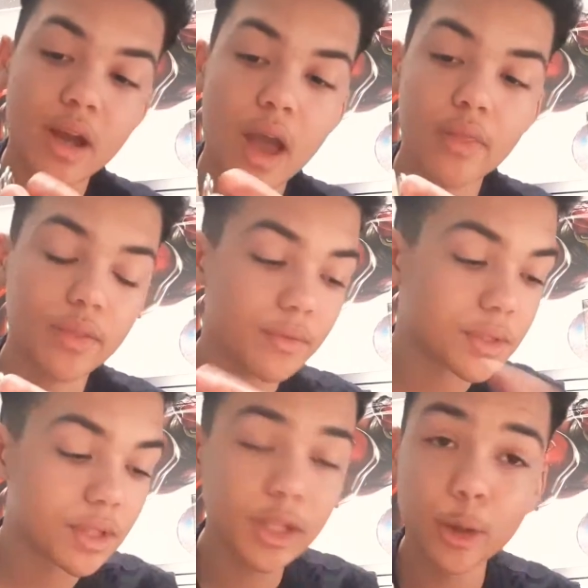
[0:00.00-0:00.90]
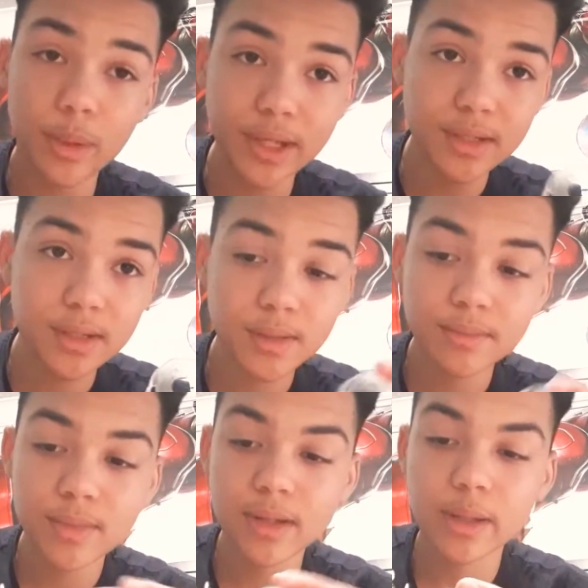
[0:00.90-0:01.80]
and then this clear piece
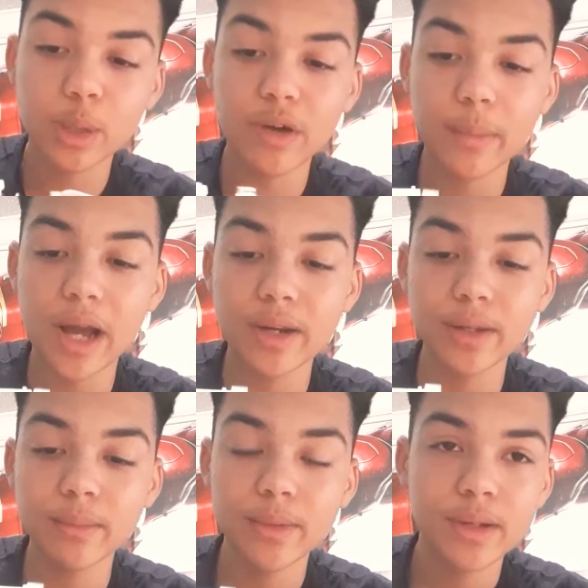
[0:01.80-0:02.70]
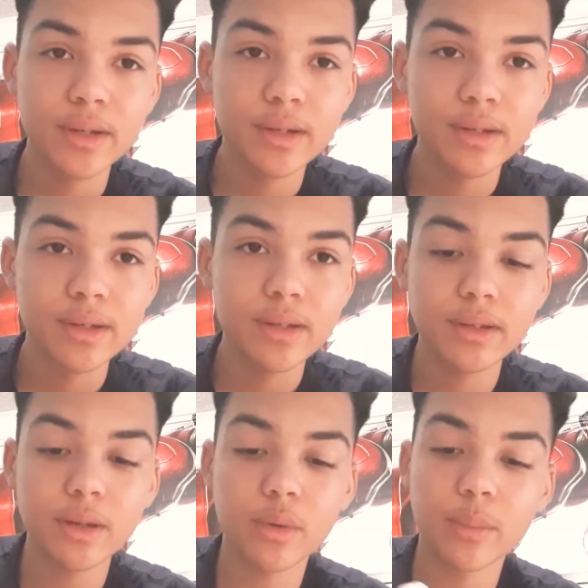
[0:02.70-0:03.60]
you can go right behind it.
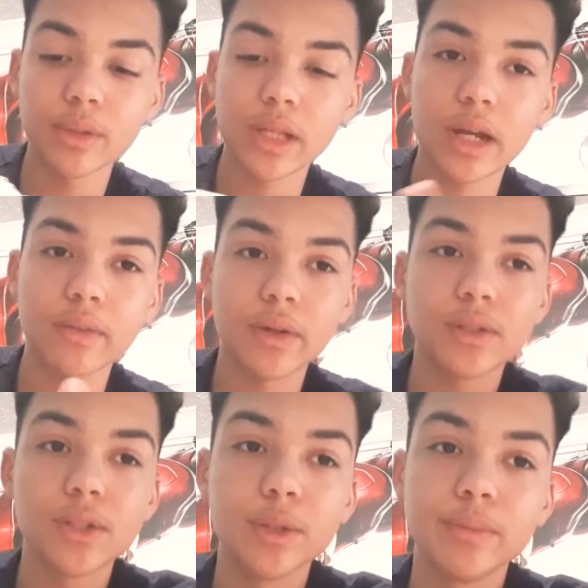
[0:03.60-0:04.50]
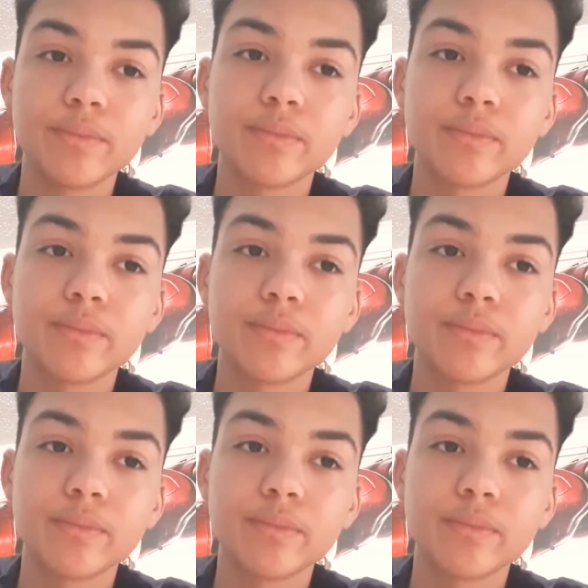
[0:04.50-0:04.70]
You don't want to put that in there too.